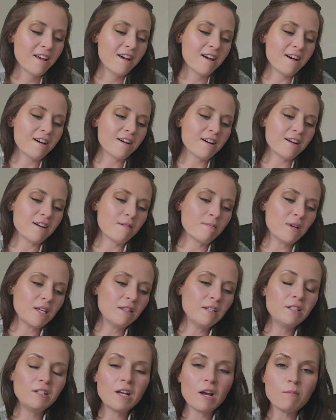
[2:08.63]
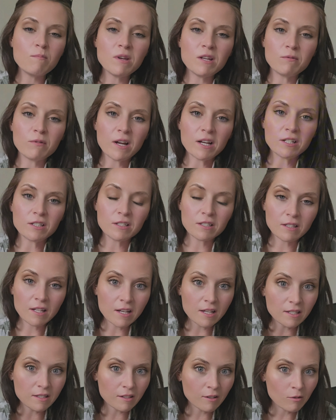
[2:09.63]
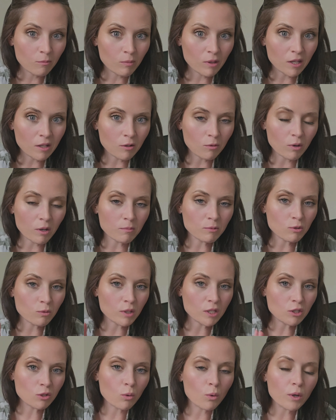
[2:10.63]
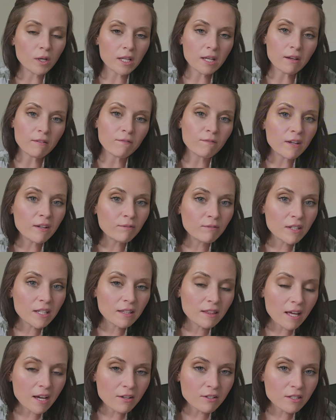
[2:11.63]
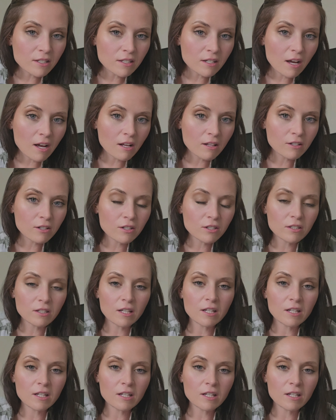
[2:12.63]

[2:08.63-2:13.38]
And then you got mid-range. That can be anywhere between $20,000 and $50,000.